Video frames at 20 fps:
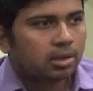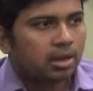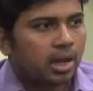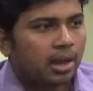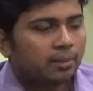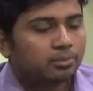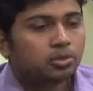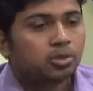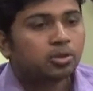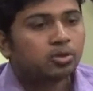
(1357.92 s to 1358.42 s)

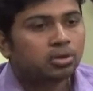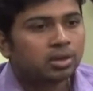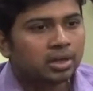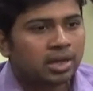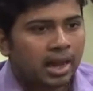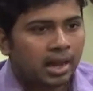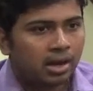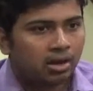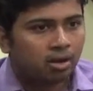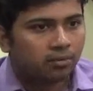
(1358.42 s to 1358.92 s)
absolute
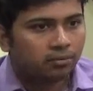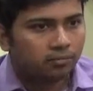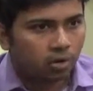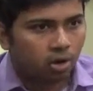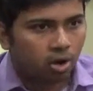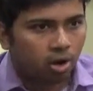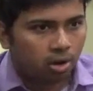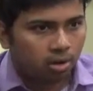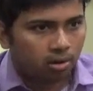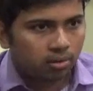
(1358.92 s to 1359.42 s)
denial of
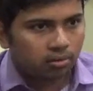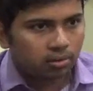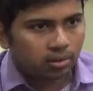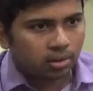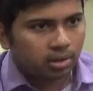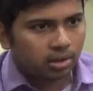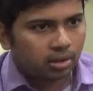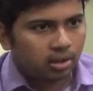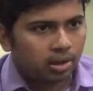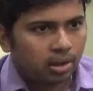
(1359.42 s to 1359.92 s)
law
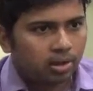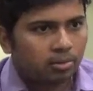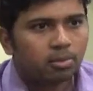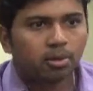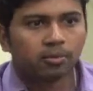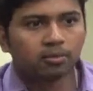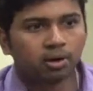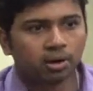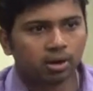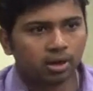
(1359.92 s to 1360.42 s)

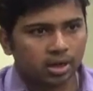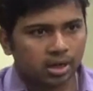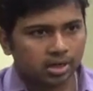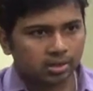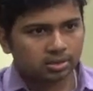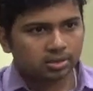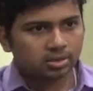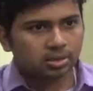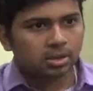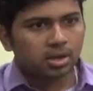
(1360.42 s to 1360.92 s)
above all
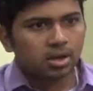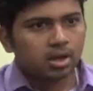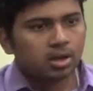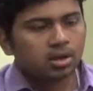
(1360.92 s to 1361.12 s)
else.